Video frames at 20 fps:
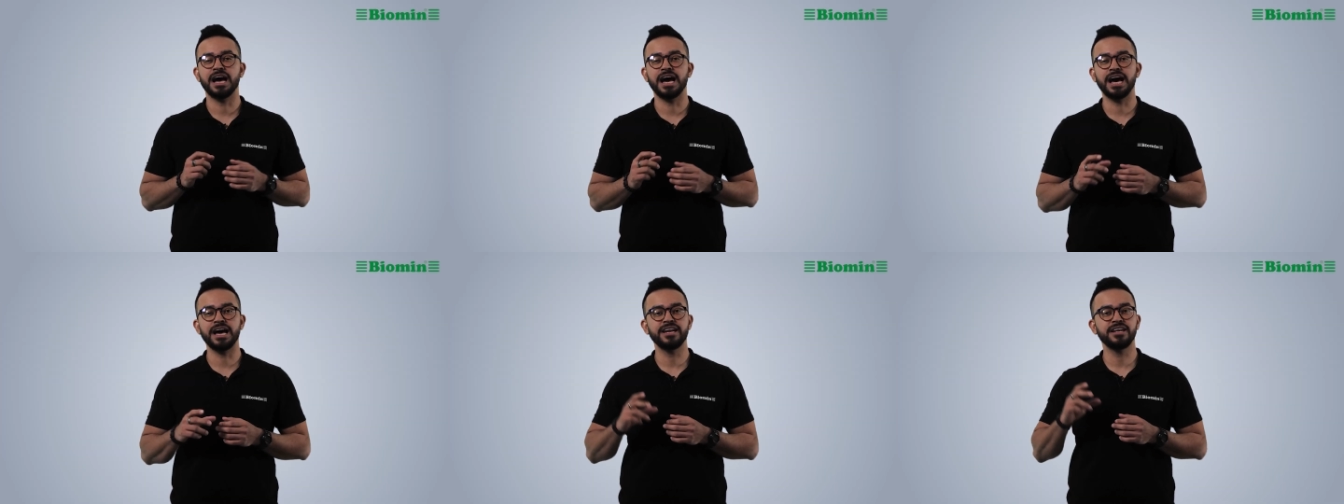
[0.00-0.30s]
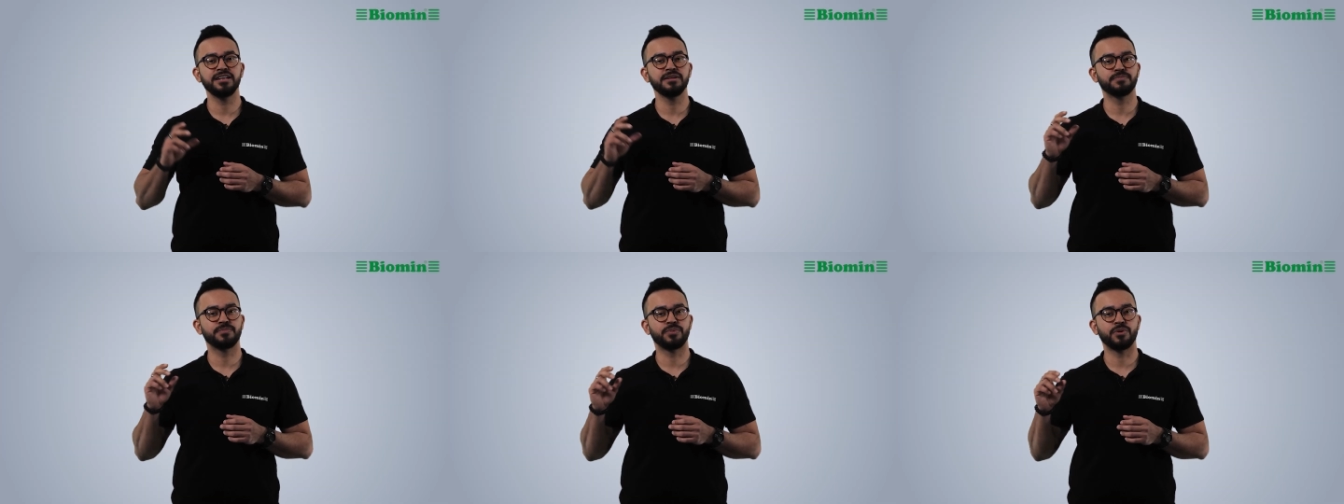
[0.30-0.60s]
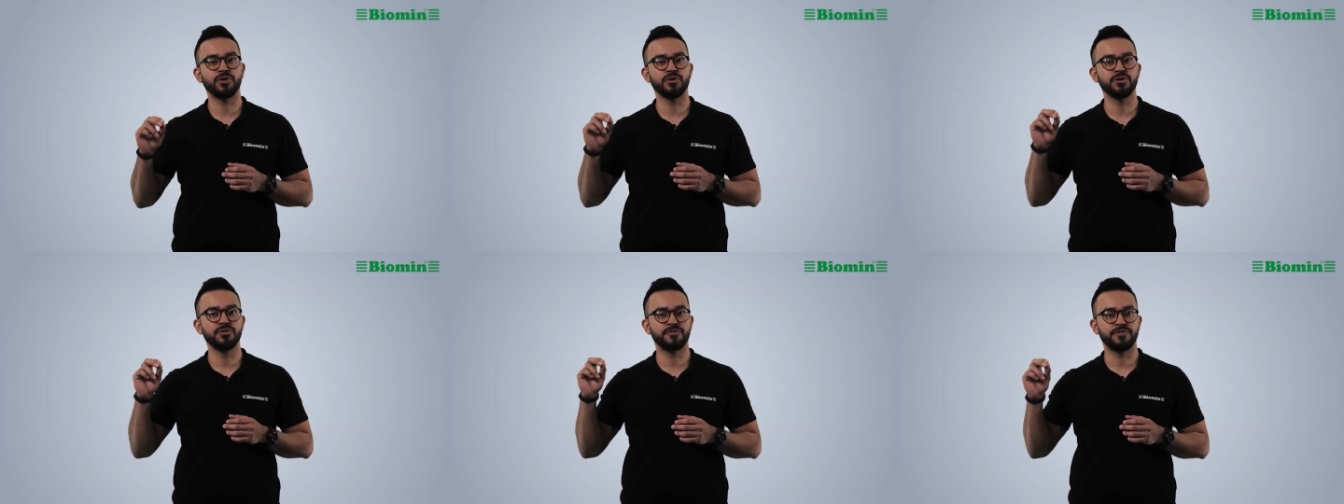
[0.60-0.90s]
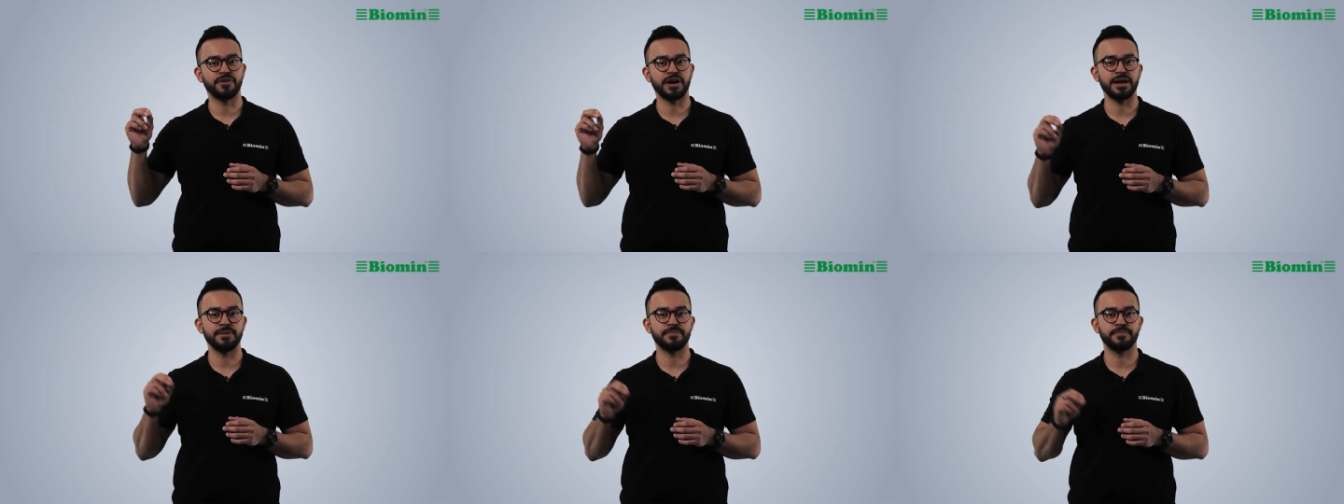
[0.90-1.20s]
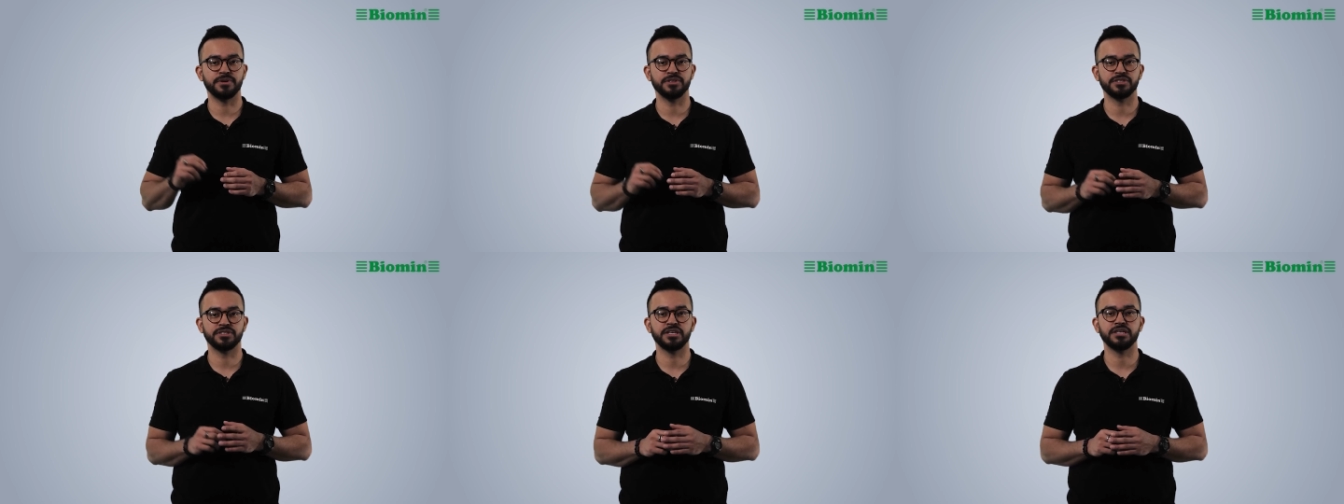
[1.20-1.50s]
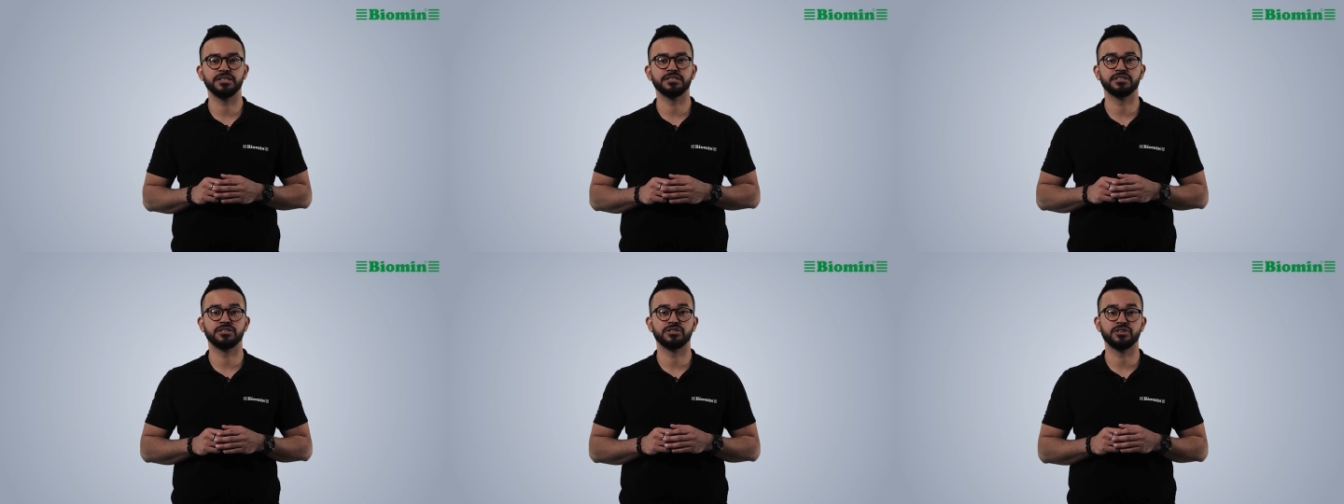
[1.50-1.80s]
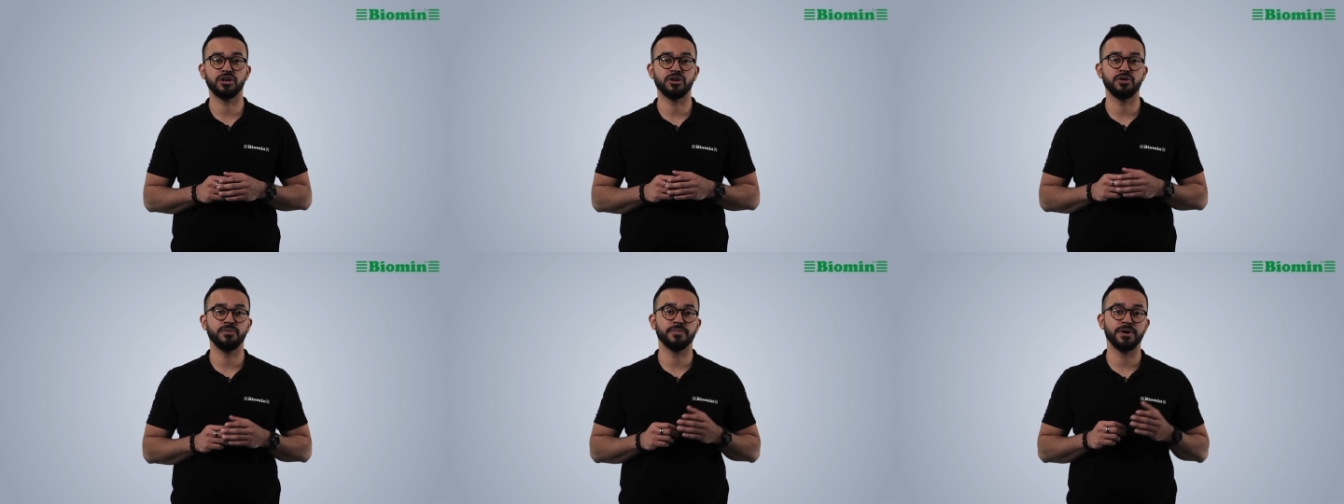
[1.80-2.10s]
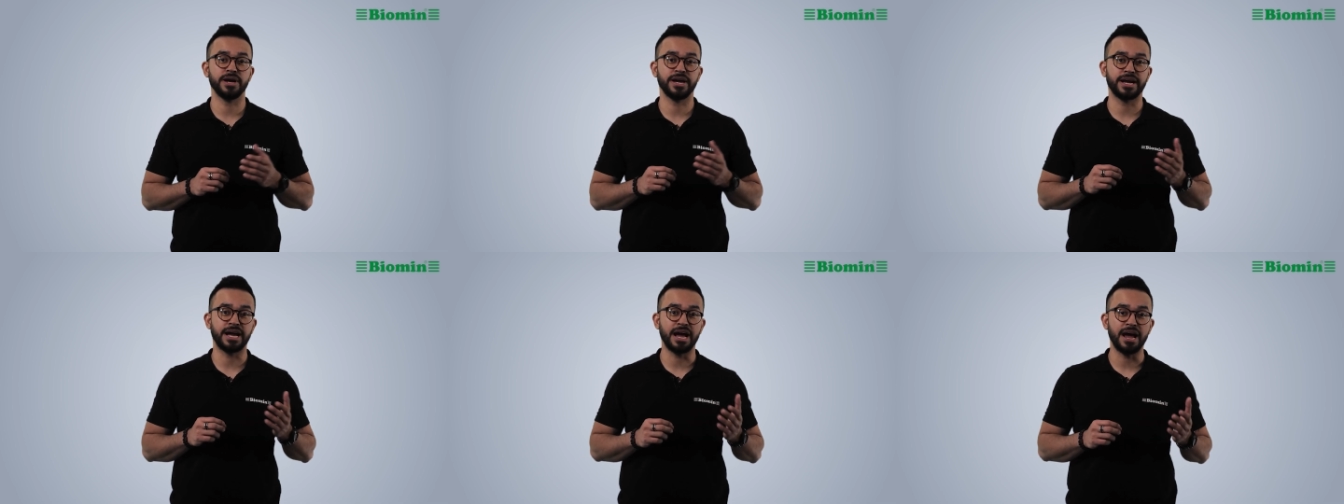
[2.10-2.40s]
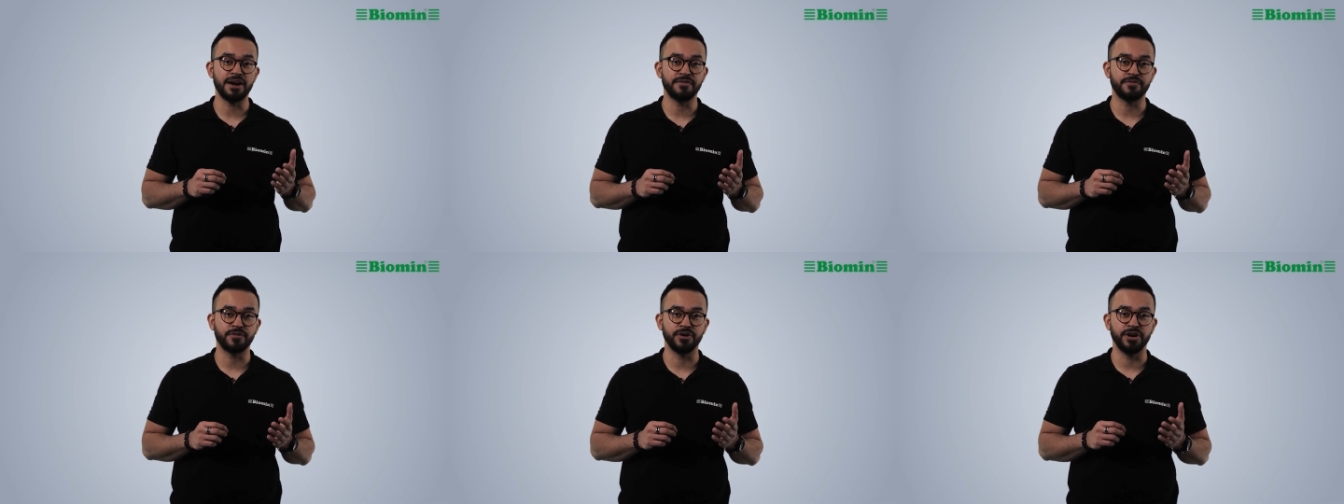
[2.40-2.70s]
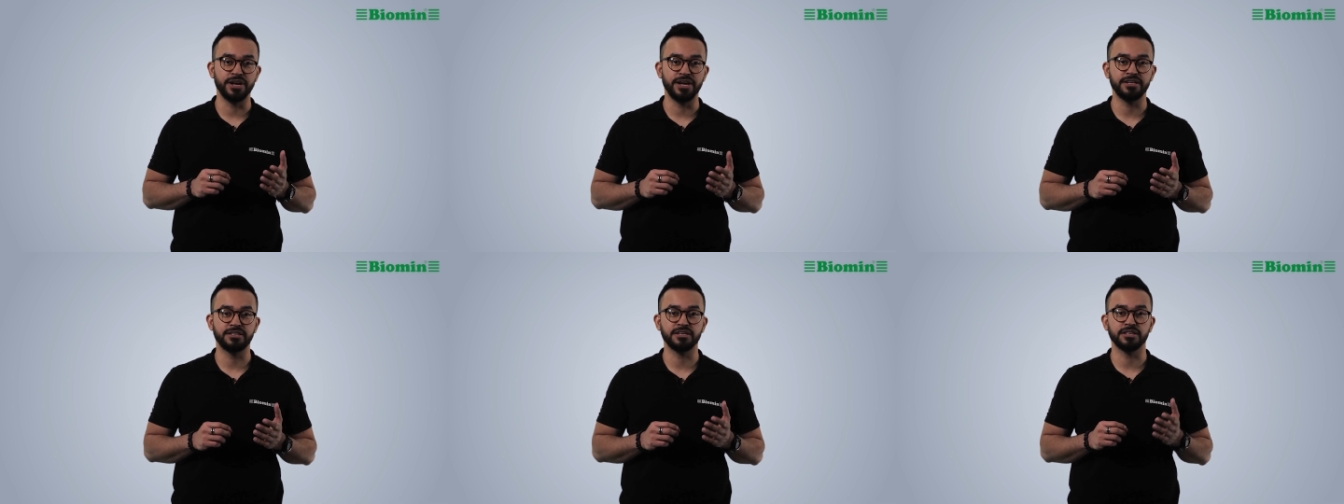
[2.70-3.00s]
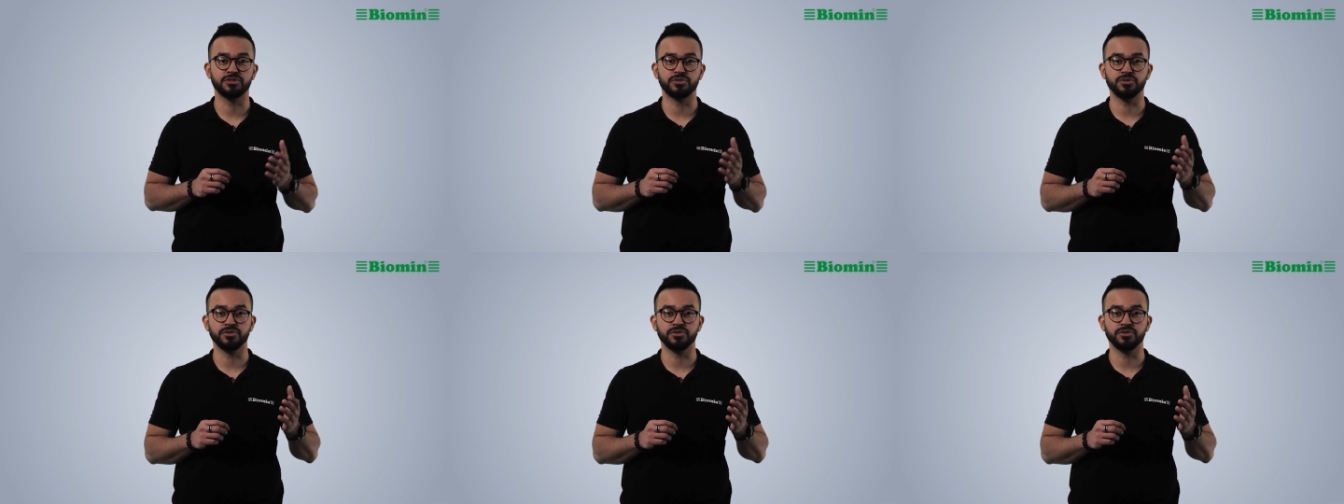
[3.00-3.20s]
Adding 0.5% sodium bicarbonate